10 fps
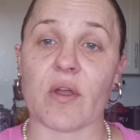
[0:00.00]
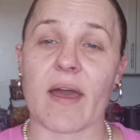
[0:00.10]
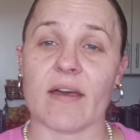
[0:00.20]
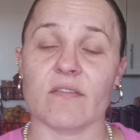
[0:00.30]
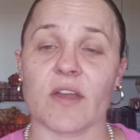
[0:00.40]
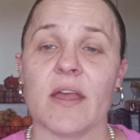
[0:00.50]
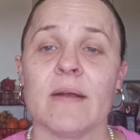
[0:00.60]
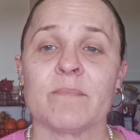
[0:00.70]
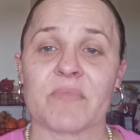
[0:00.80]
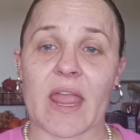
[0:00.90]
have
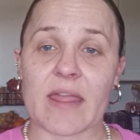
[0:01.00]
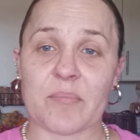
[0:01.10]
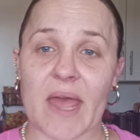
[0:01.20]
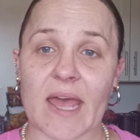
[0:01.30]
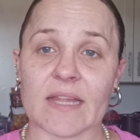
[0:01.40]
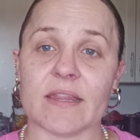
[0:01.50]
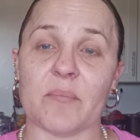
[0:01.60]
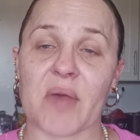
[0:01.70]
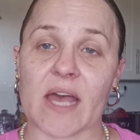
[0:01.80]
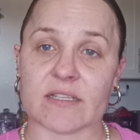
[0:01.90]
a pet that
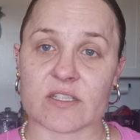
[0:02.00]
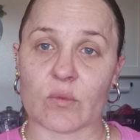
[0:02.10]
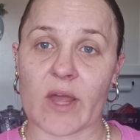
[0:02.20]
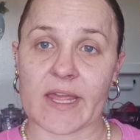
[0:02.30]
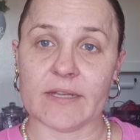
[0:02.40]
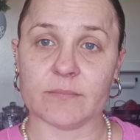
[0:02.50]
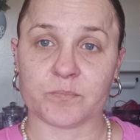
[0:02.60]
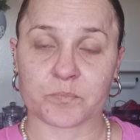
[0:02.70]
passed away,